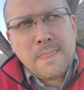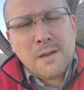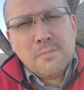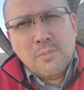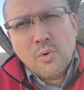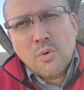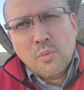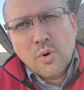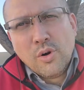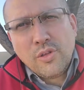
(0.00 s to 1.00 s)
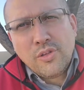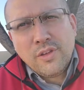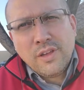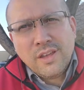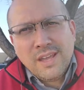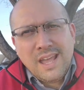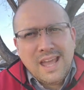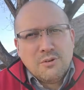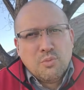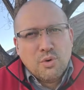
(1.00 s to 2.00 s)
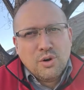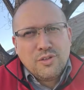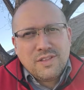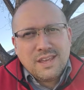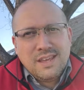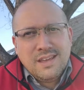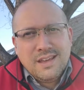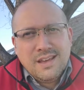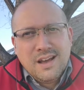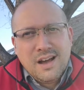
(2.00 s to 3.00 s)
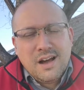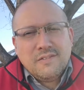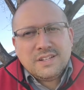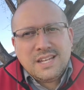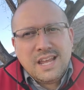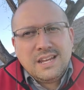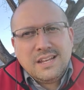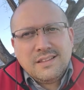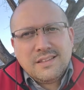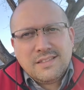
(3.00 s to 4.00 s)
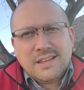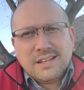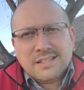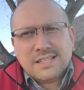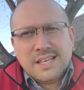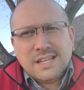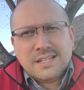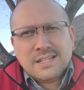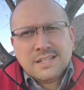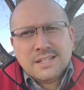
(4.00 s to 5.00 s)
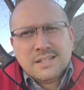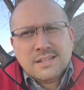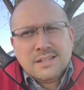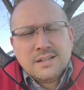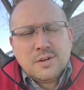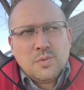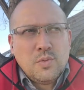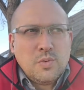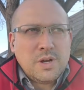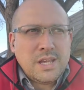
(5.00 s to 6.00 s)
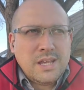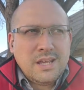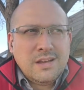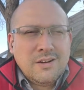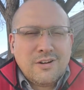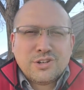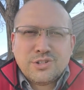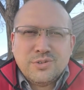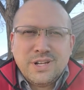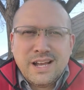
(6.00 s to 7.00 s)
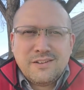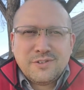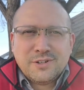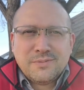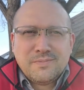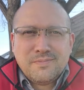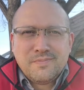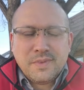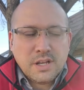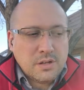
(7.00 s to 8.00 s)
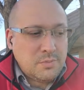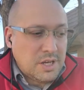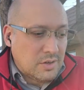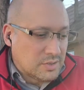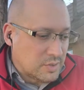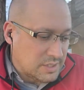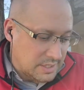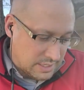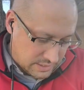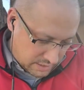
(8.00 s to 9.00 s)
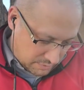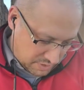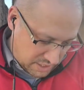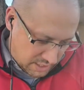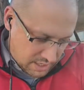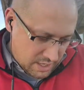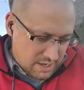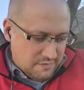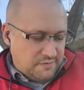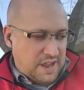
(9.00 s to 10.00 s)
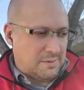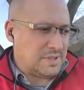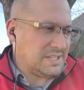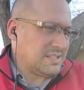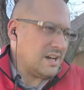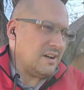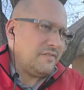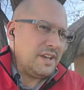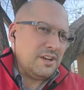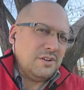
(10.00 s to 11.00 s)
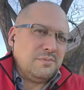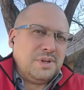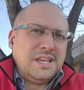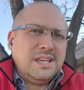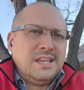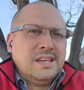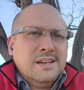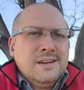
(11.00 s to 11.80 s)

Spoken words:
more worth and worthy of attaining the things that we are shooting after. It could be all sorts of things. It could be family stuff. It could be